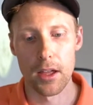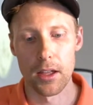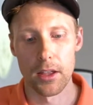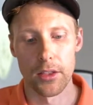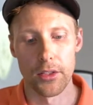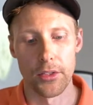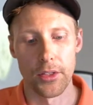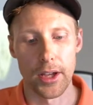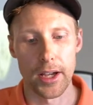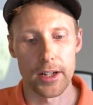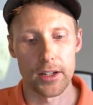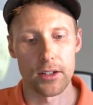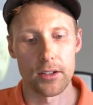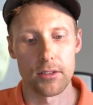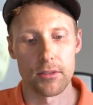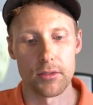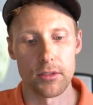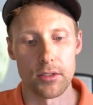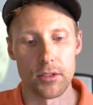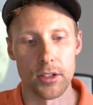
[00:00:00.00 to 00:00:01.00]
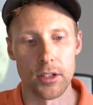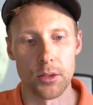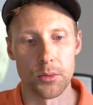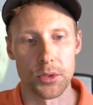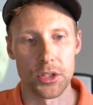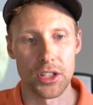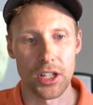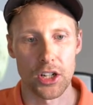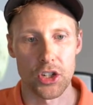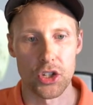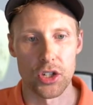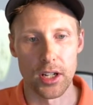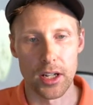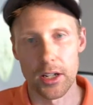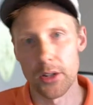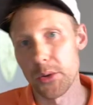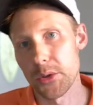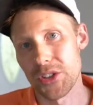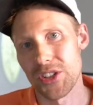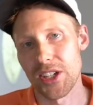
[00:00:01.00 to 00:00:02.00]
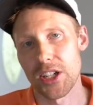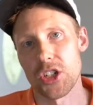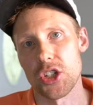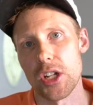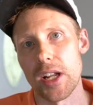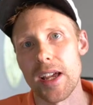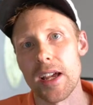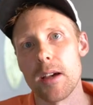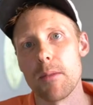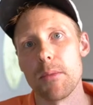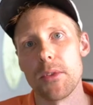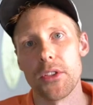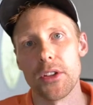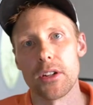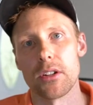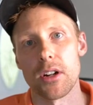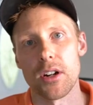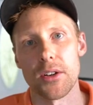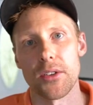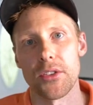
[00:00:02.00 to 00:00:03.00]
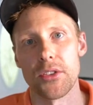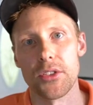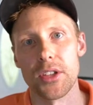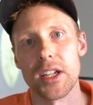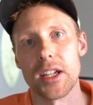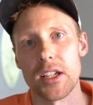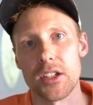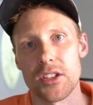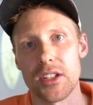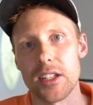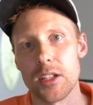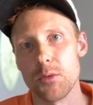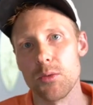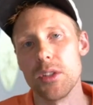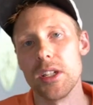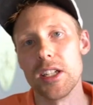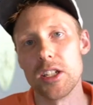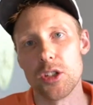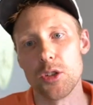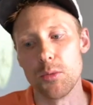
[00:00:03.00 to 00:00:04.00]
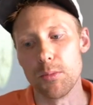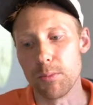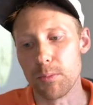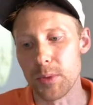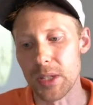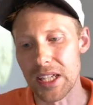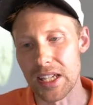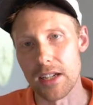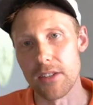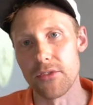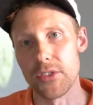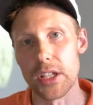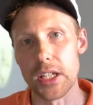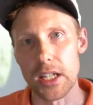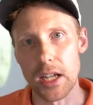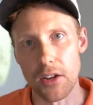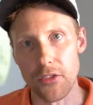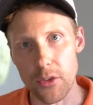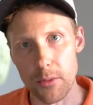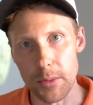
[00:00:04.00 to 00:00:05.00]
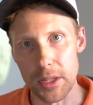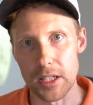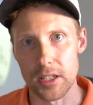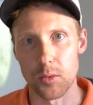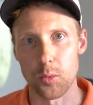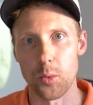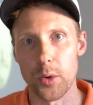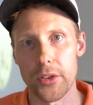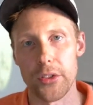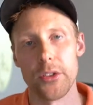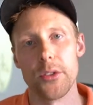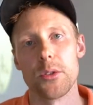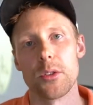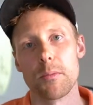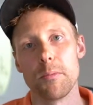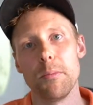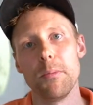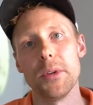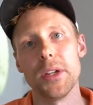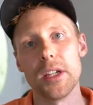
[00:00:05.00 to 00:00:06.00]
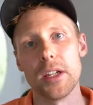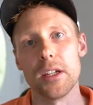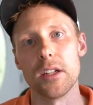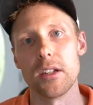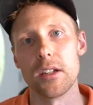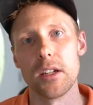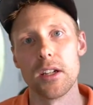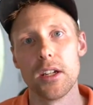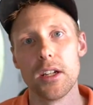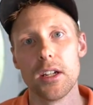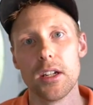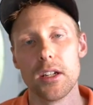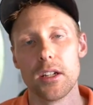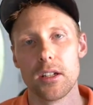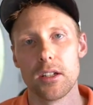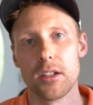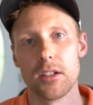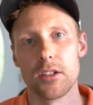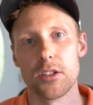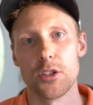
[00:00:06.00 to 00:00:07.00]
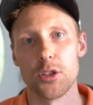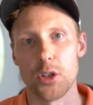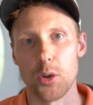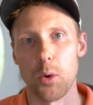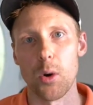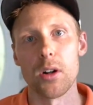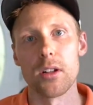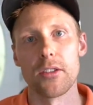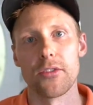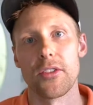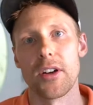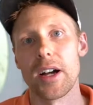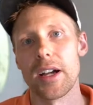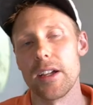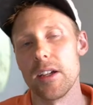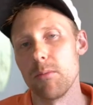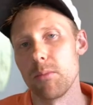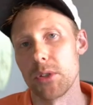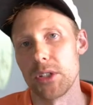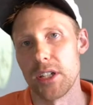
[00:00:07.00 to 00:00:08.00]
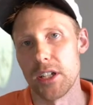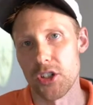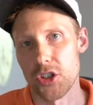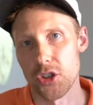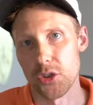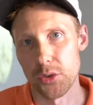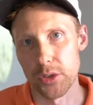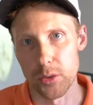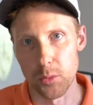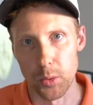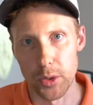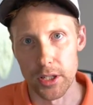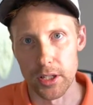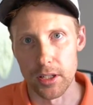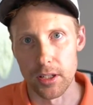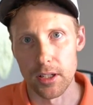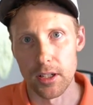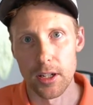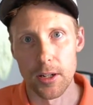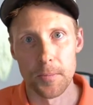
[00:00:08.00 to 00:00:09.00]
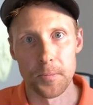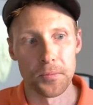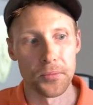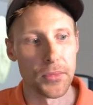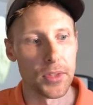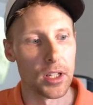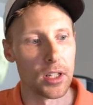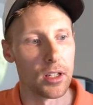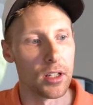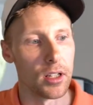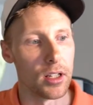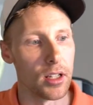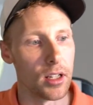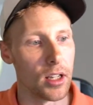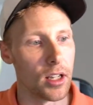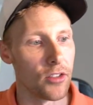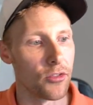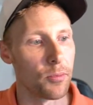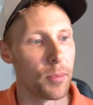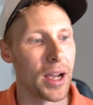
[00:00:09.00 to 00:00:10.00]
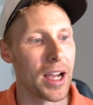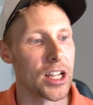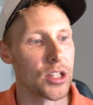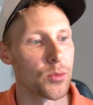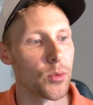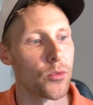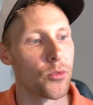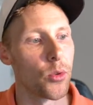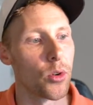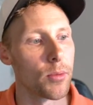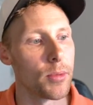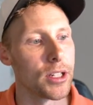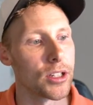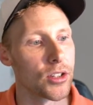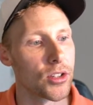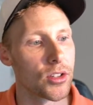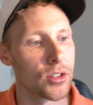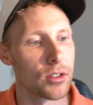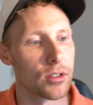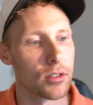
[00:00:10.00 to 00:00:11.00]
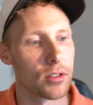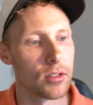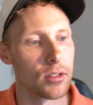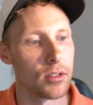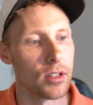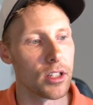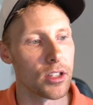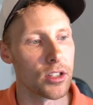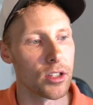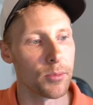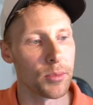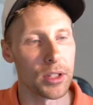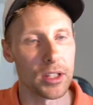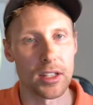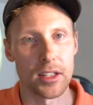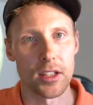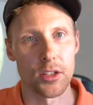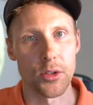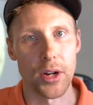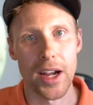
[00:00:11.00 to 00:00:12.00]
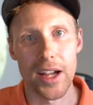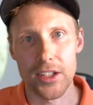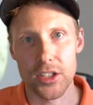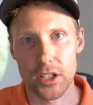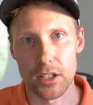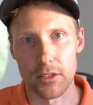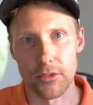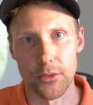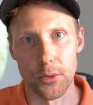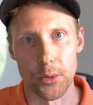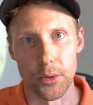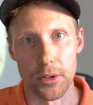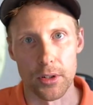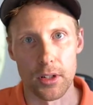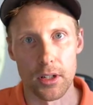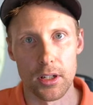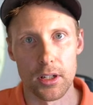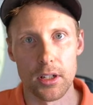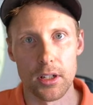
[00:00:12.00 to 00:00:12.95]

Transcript: that, section L, section M, there are things that you need to give the government with your bid to qualify and potentially win. If past performance is something that they're asking for,